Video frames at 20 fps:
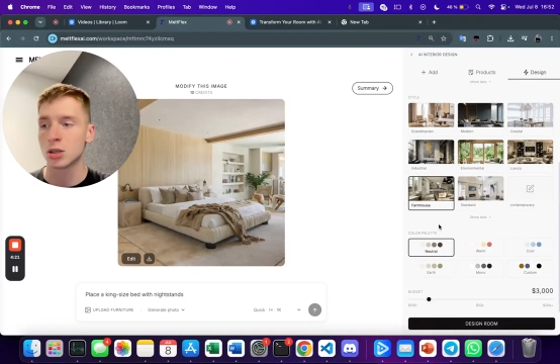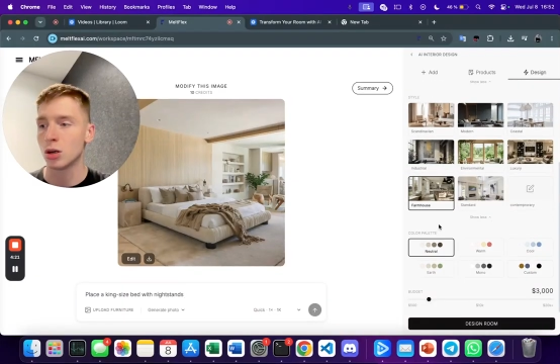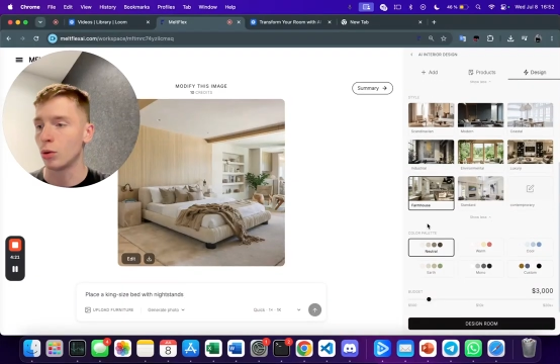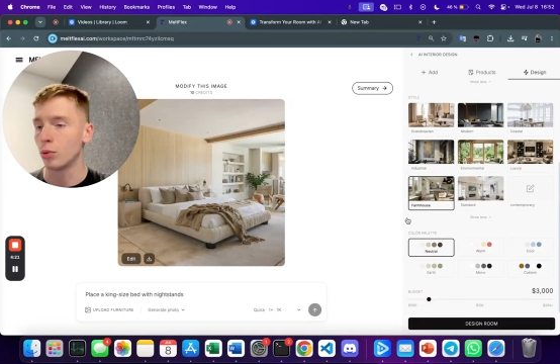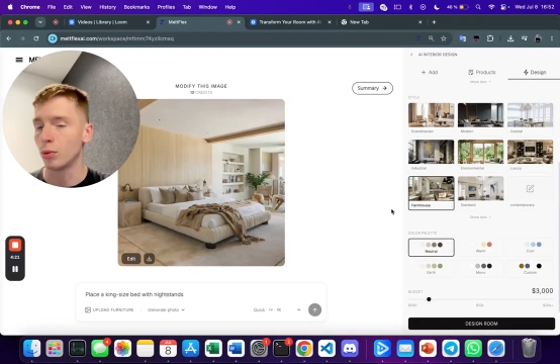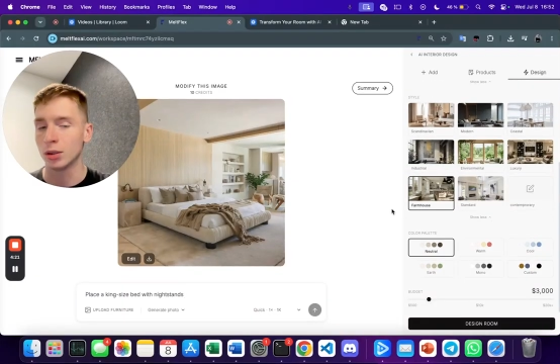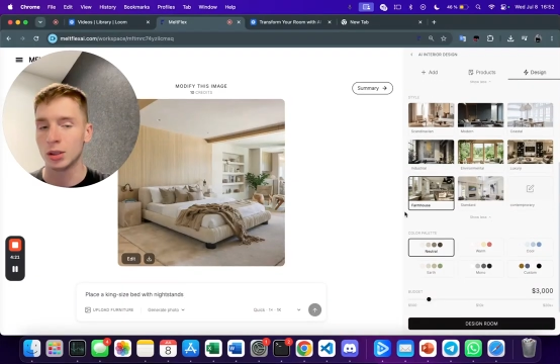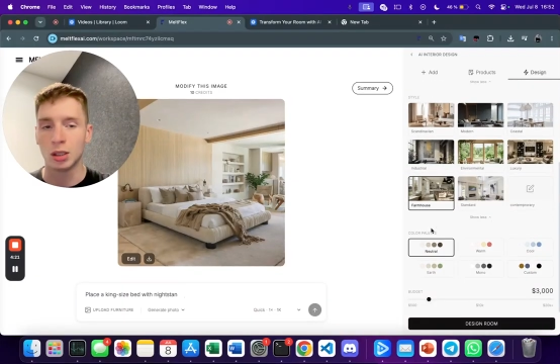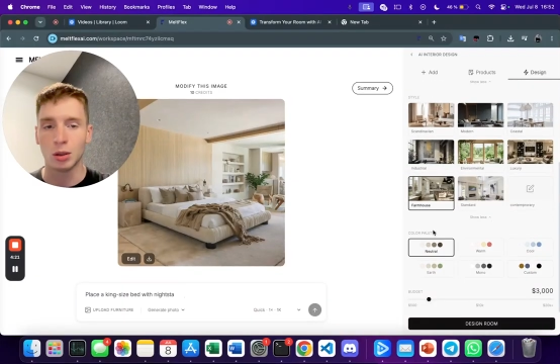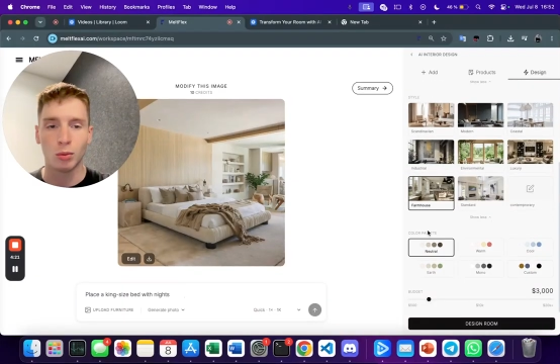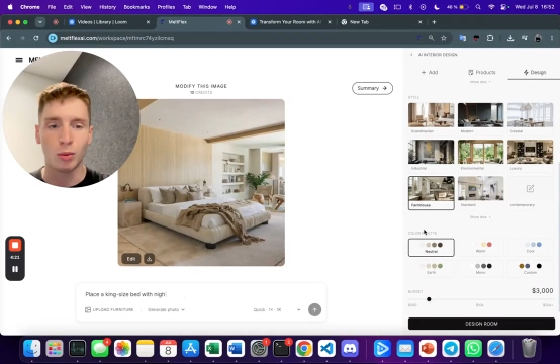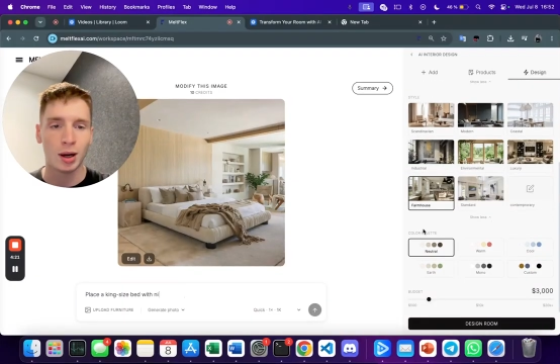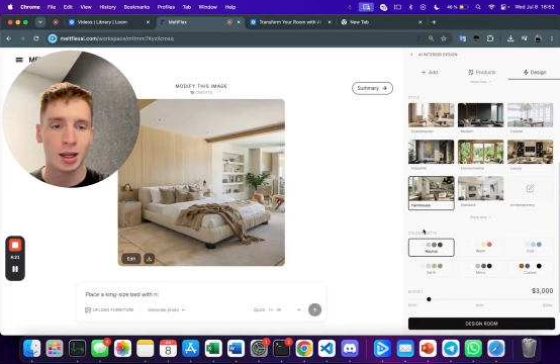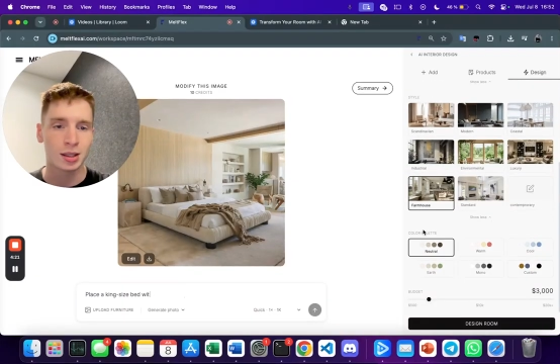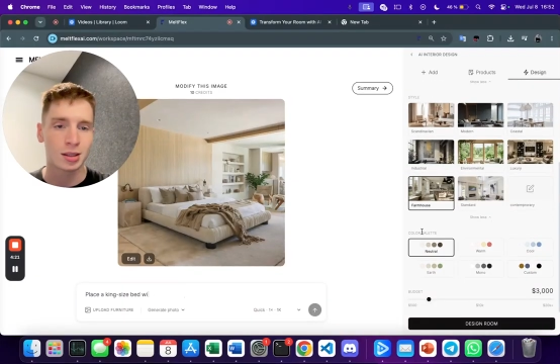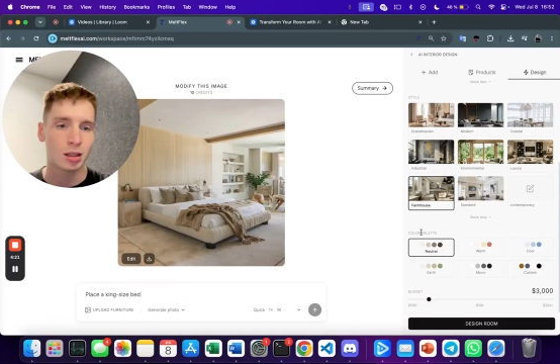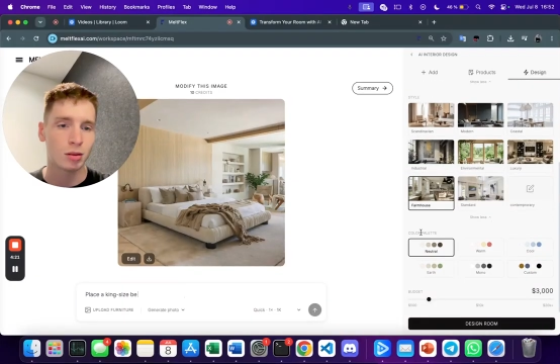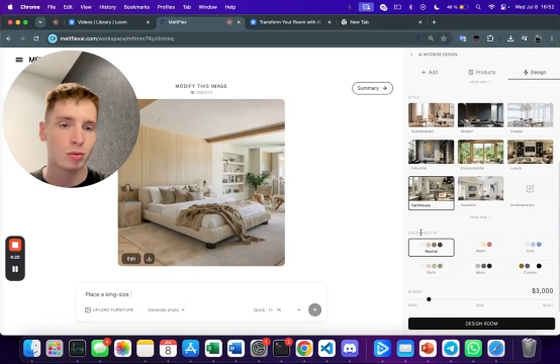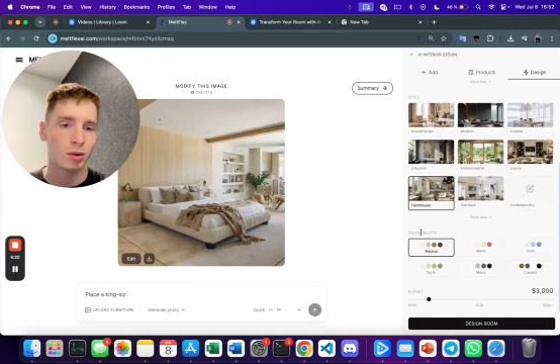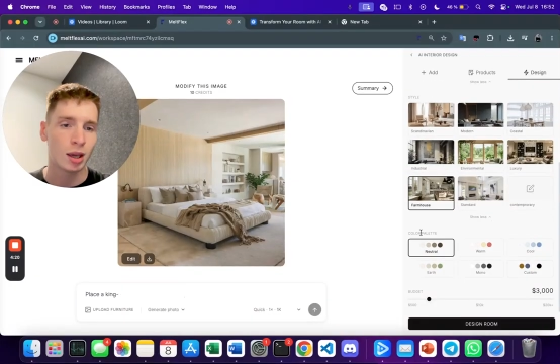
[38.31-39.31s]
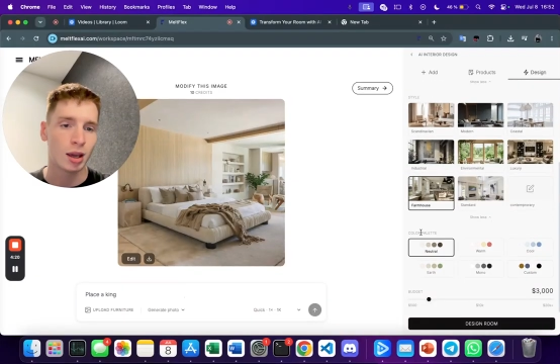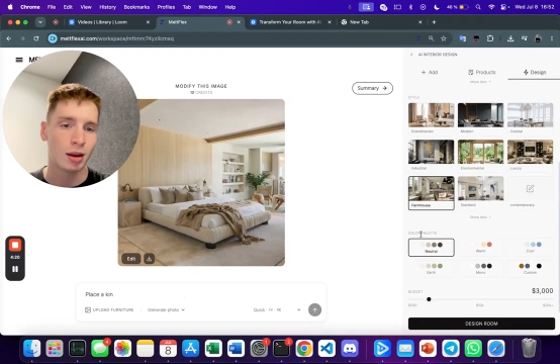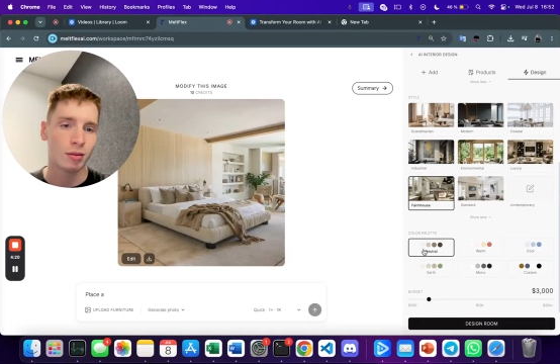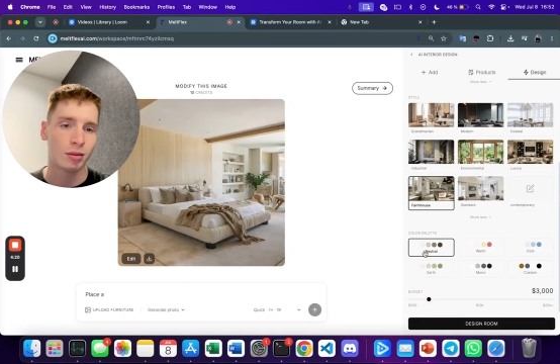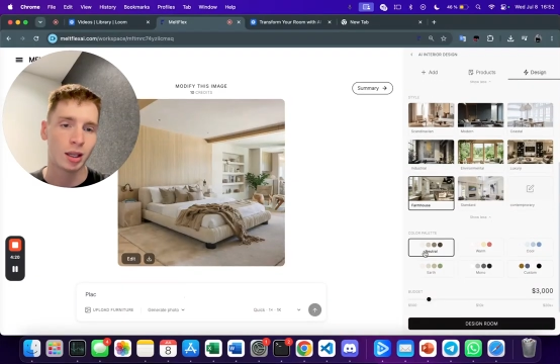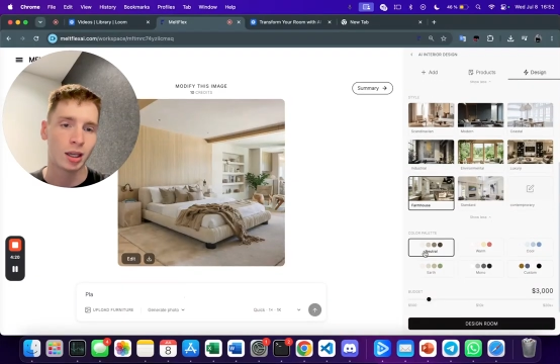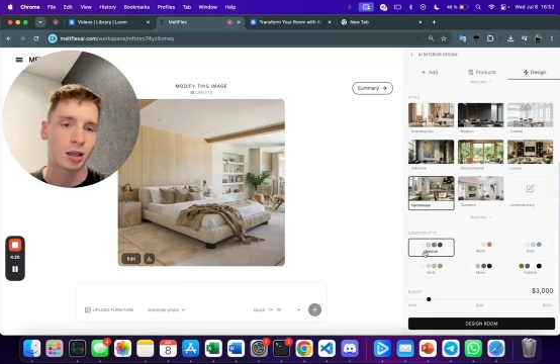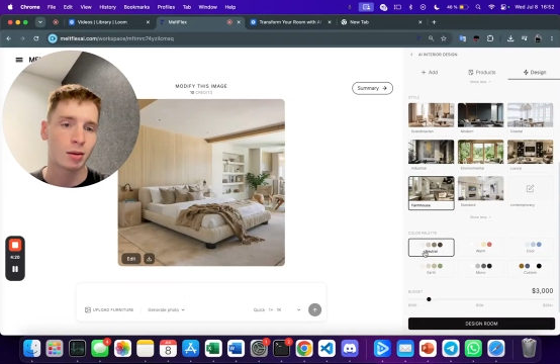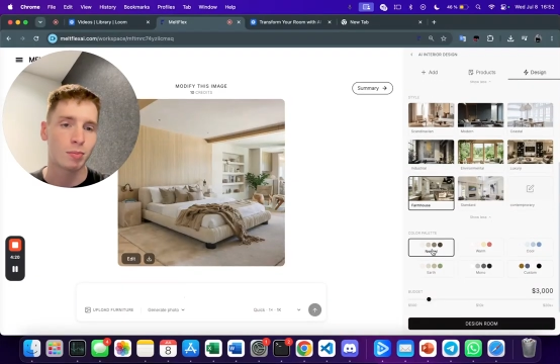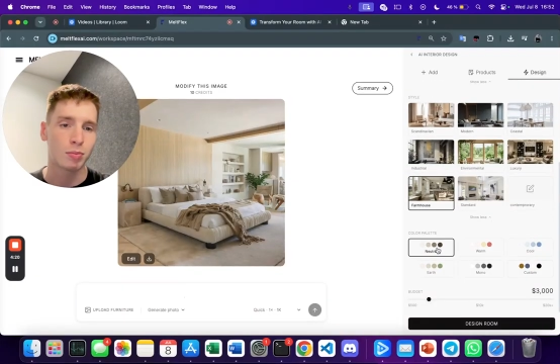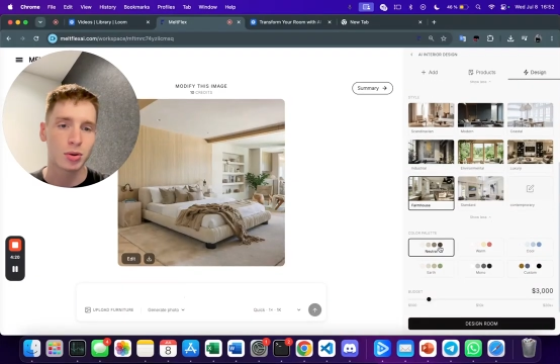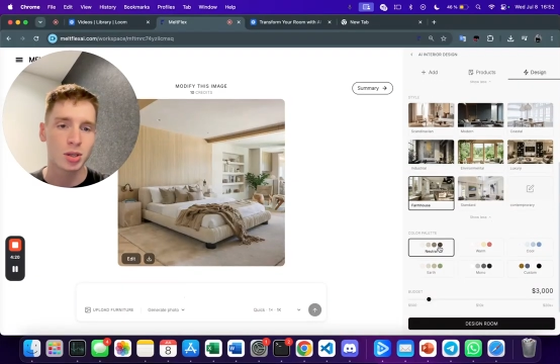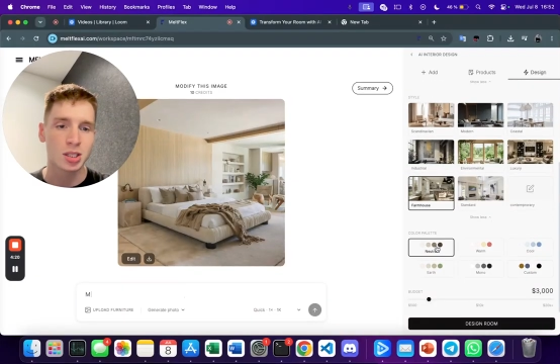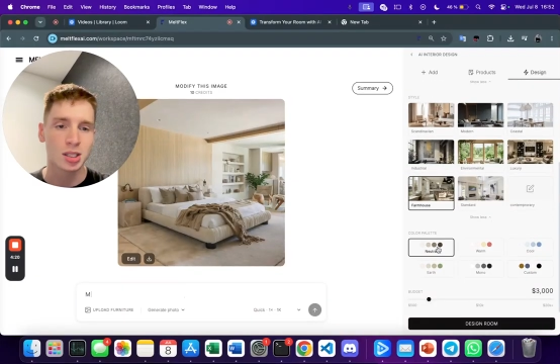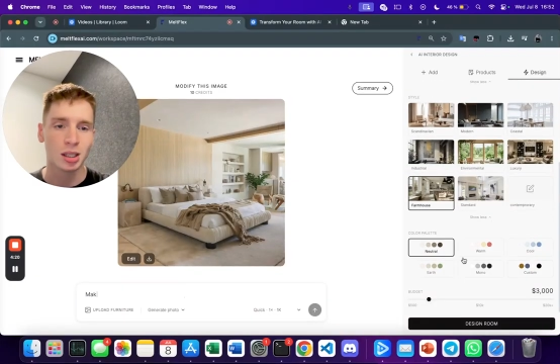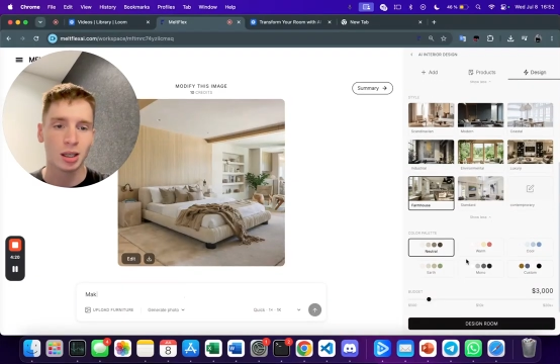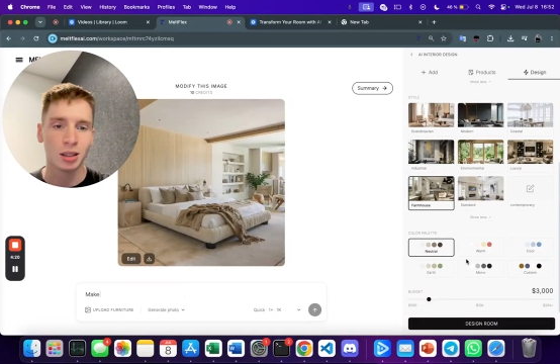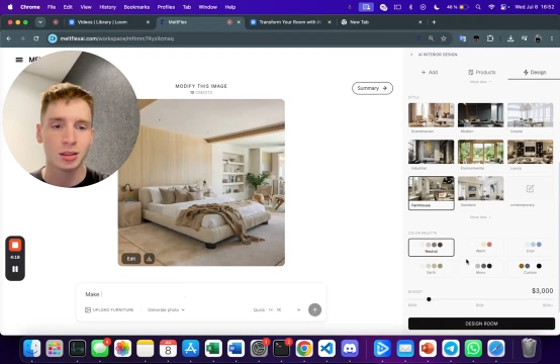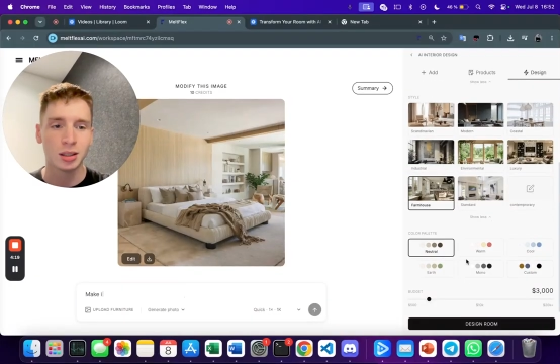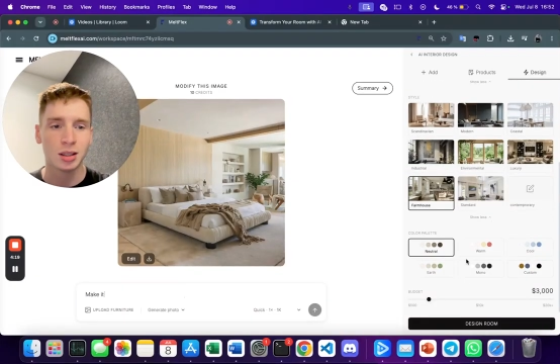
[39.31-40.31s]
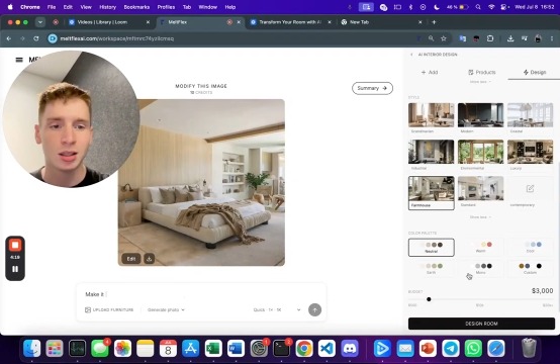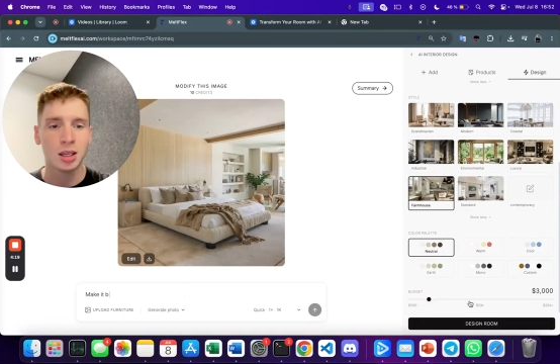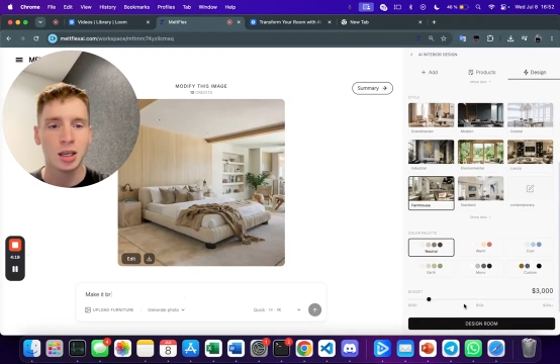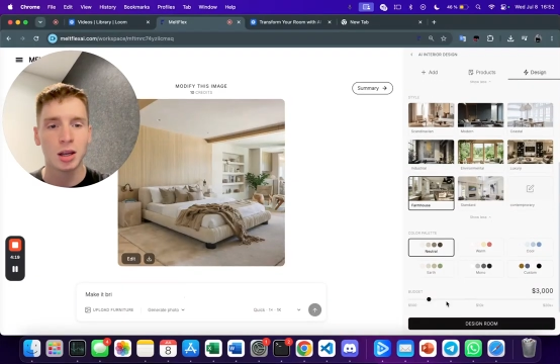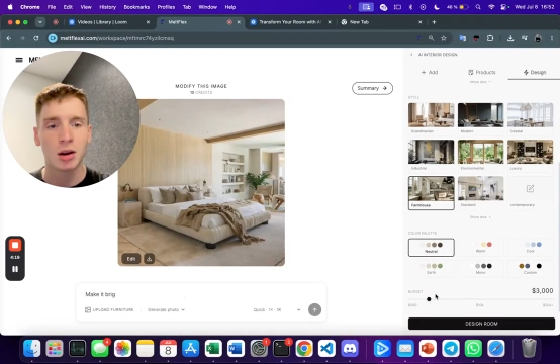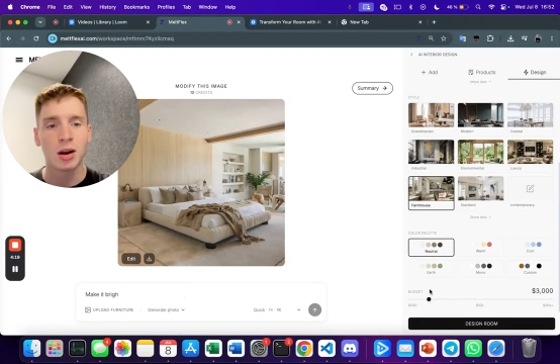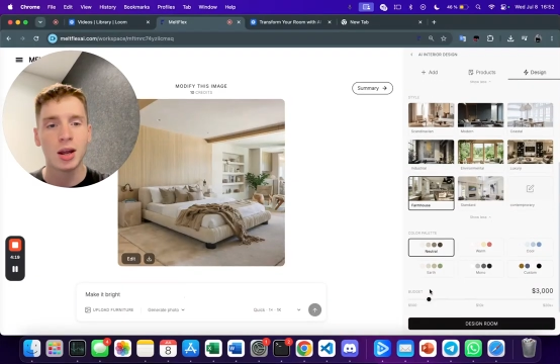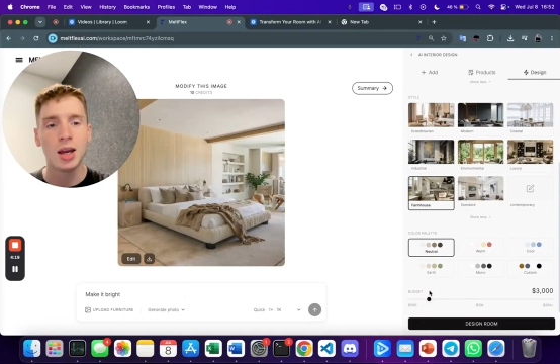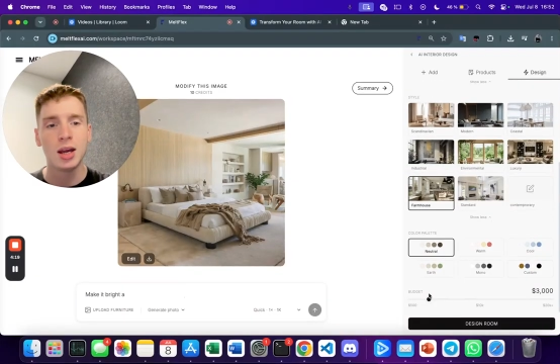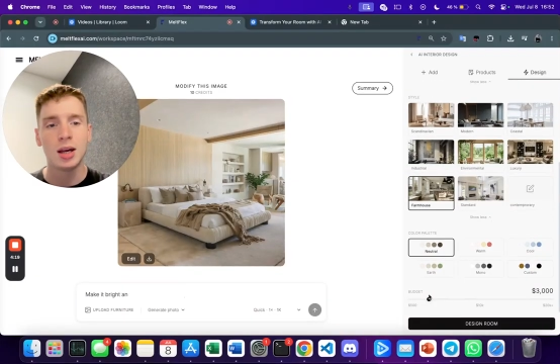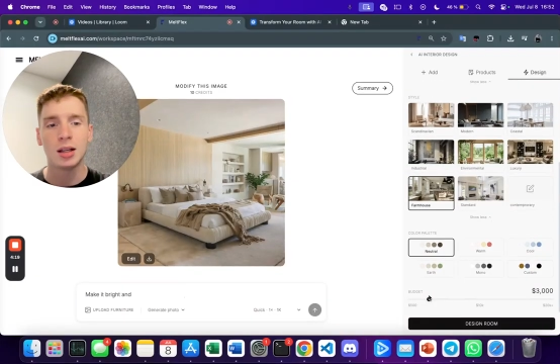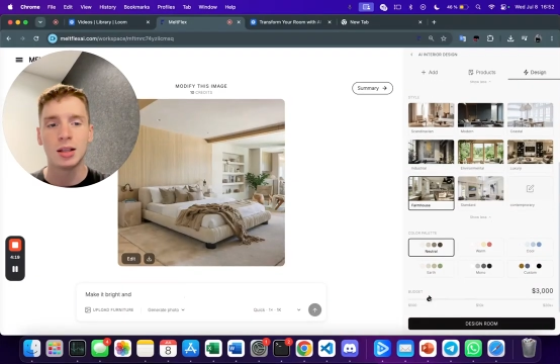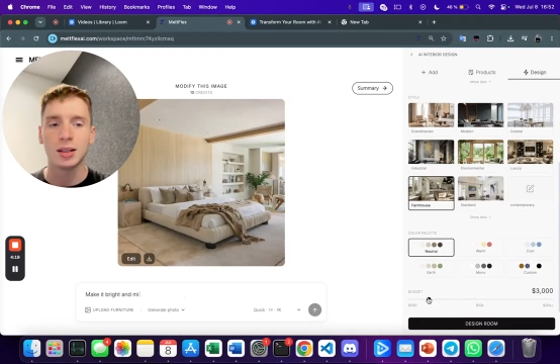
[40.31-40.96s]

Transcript: go with the one that we have like pre-selected here.